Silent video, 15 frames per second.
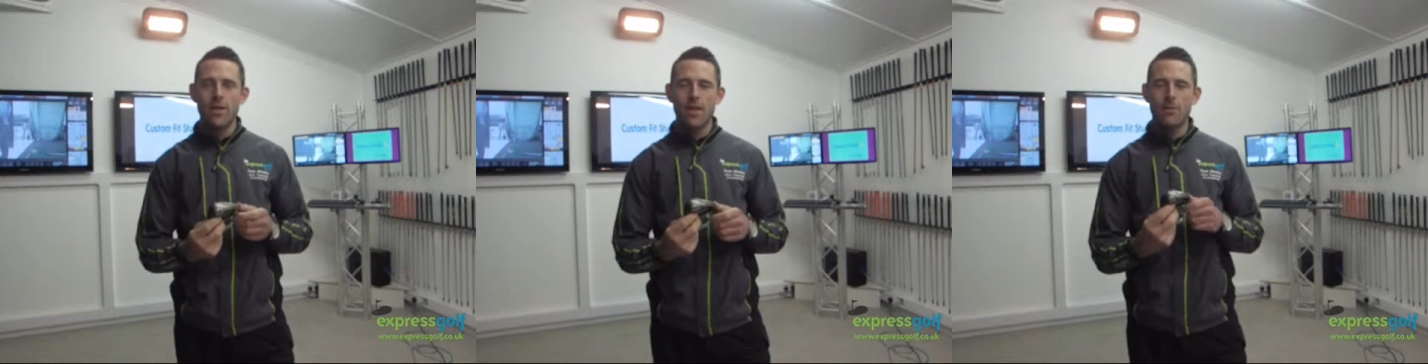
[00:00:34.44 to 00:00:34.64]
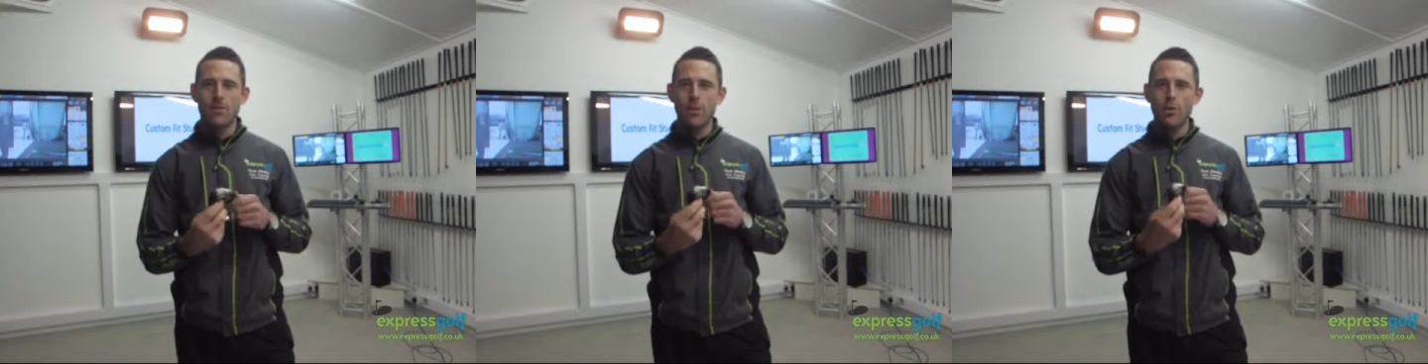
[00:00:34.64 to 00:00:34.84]

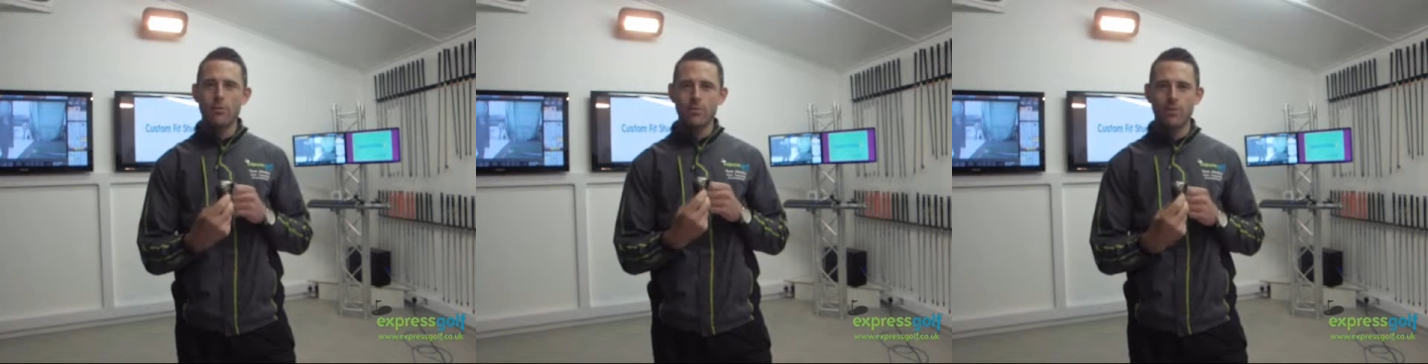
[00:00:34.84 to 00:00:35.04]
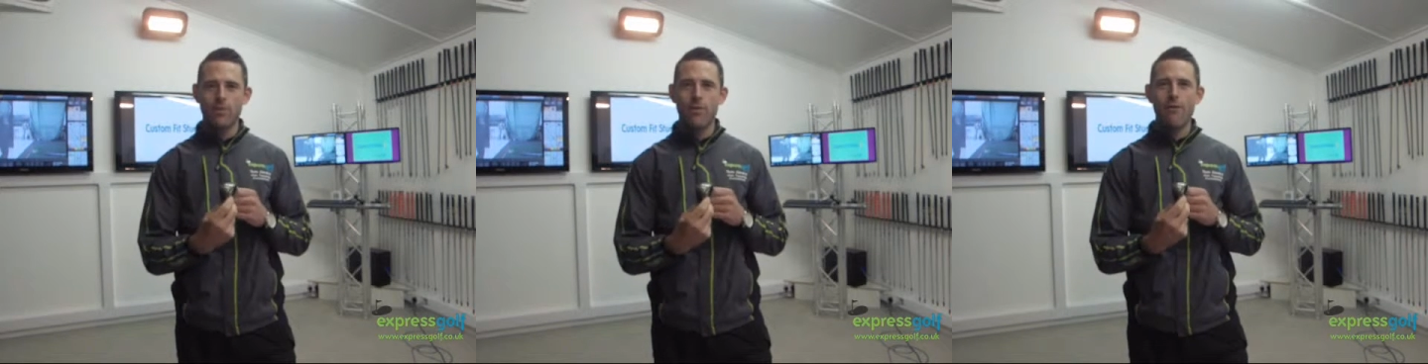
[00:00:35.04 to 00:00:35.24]
that
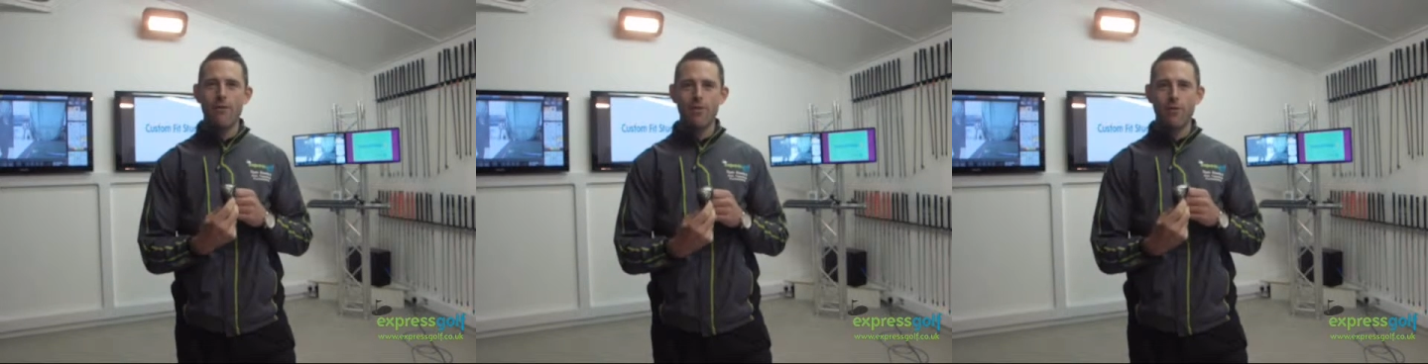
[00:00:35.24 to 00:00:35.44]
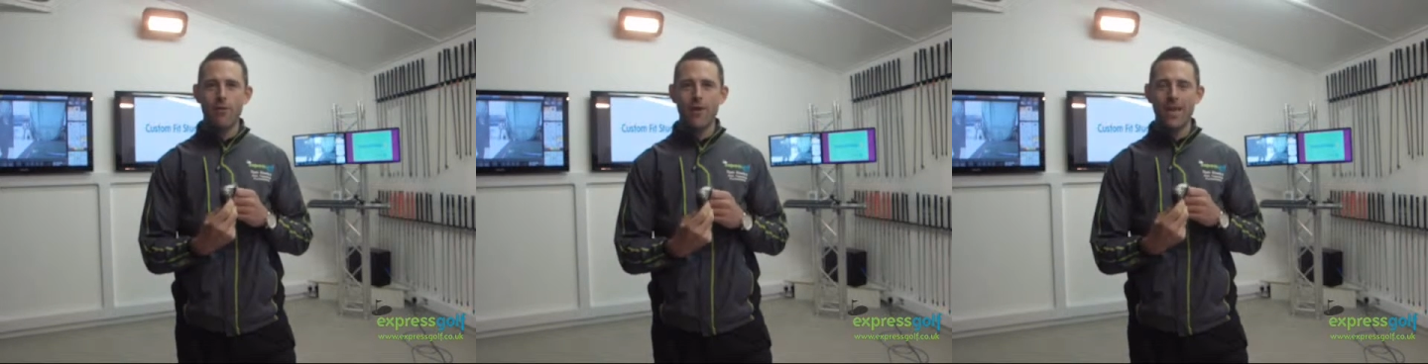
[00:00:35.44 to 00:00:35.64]
becomes a
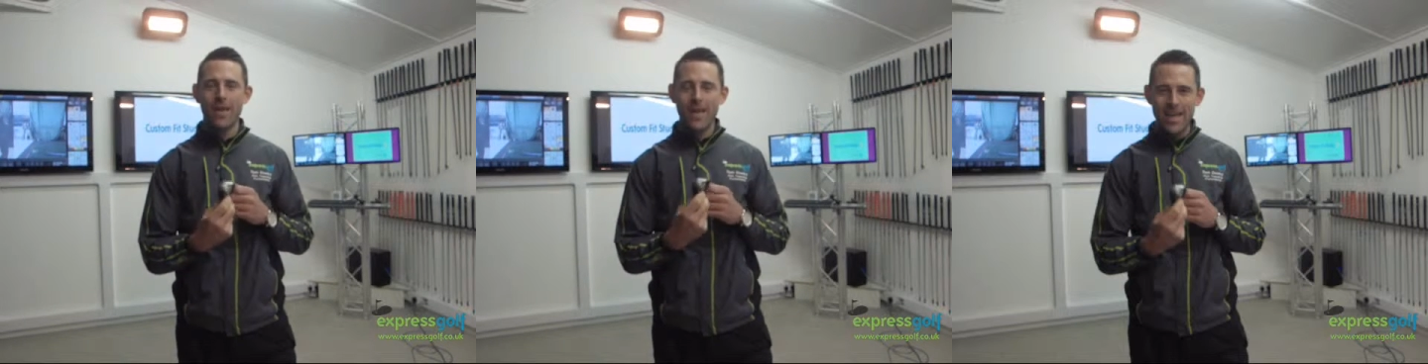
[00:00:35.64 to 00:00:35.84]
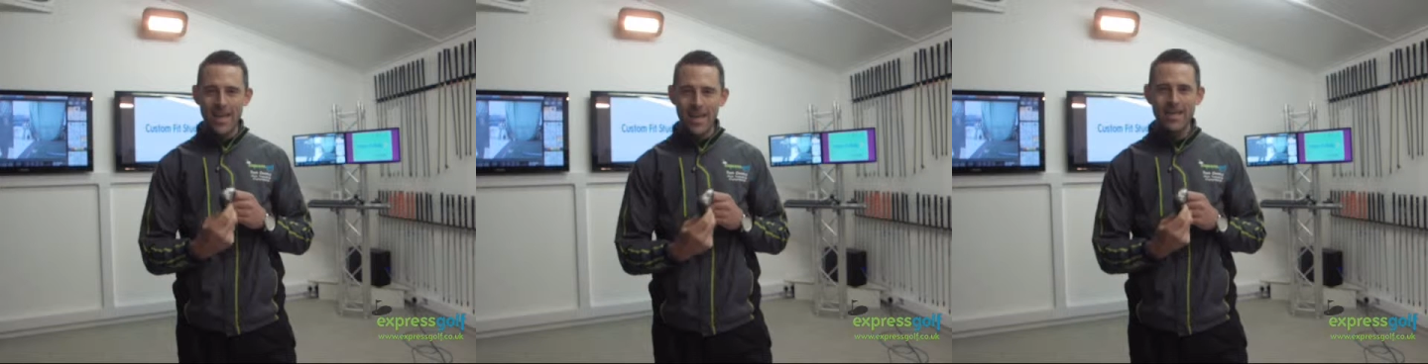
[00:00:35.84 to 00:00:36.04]

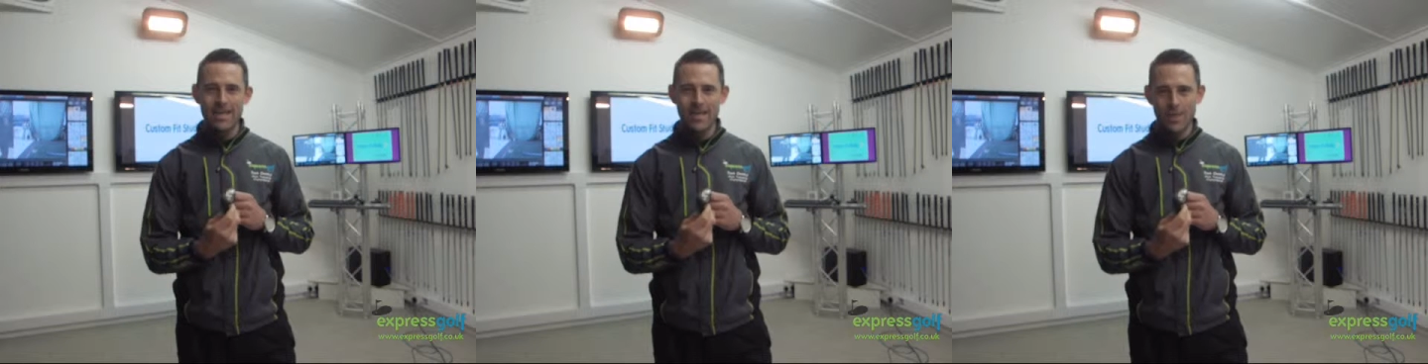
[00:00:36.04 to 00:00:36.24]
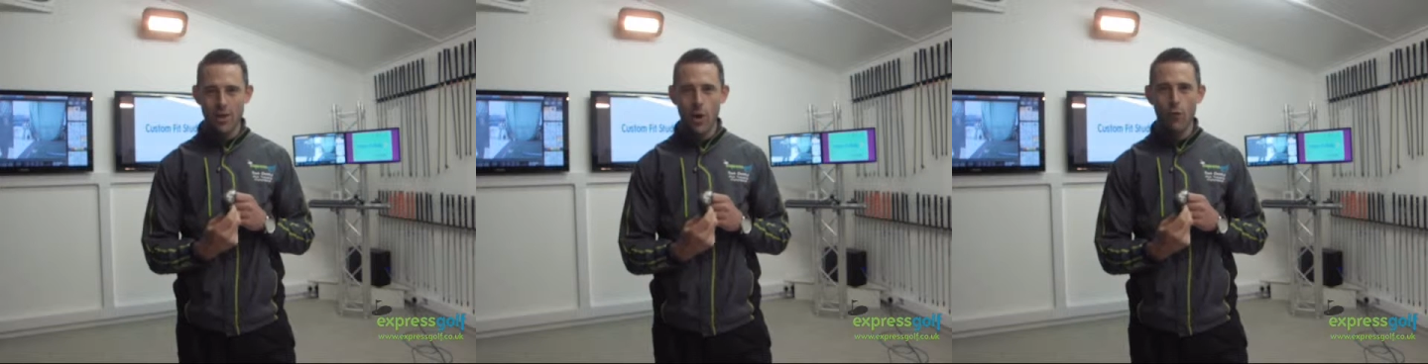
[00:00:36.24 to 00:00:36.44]
very
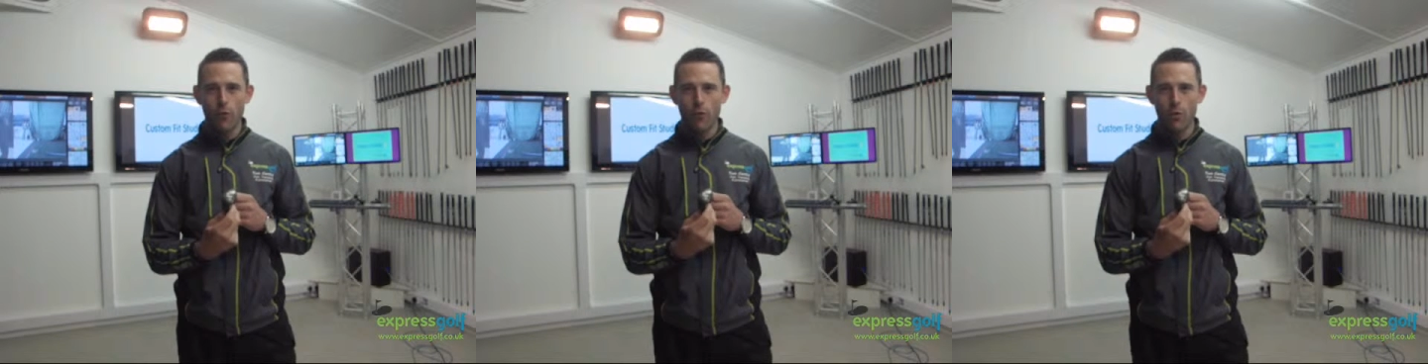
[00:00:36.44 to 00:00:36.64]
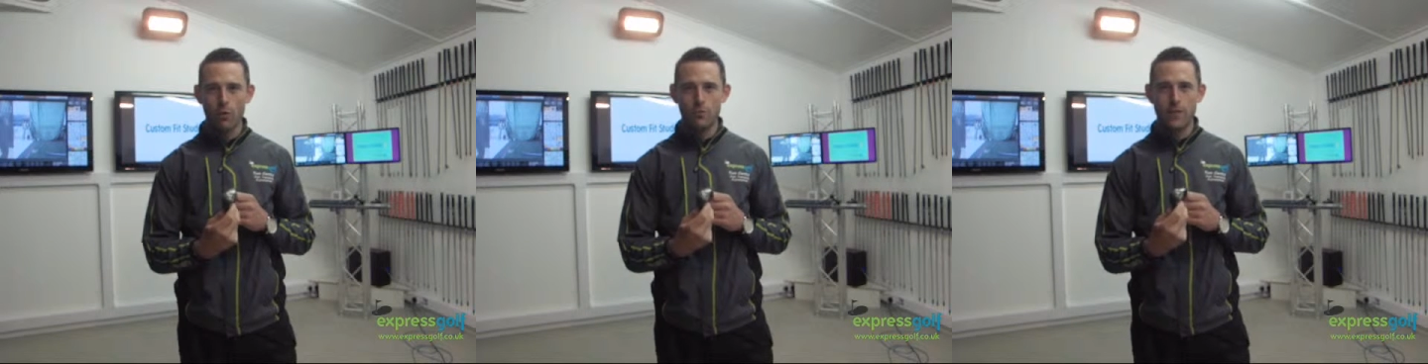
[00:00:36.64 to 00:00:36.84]
easy
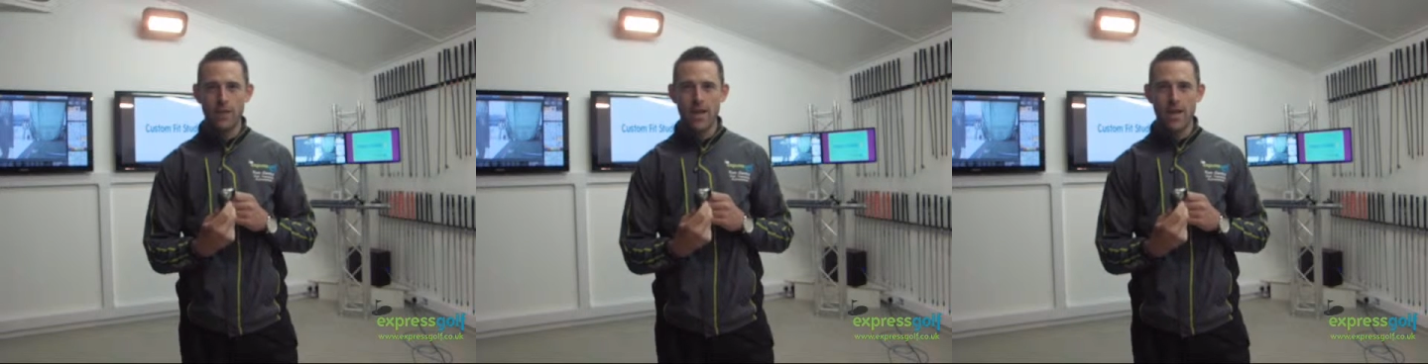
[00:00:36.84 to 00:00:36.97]
golf club